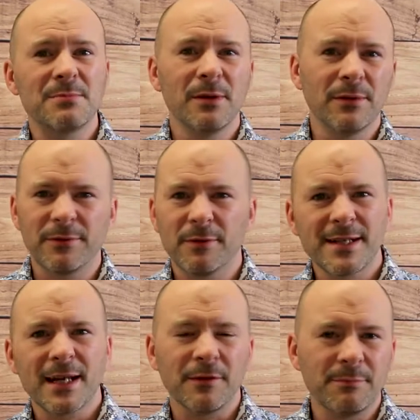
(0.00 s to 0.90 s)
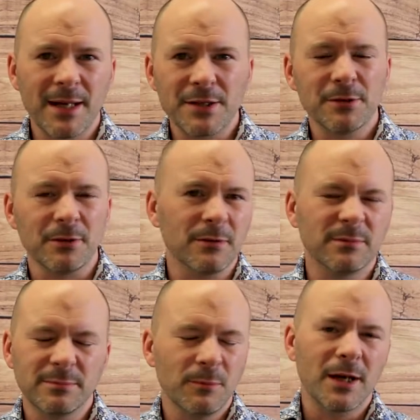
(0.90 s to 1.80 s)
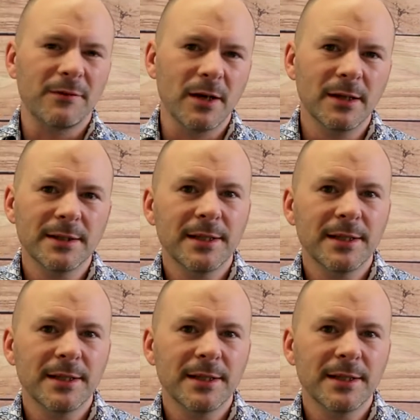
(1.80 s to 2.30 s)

month for a tank of petrol or whatever,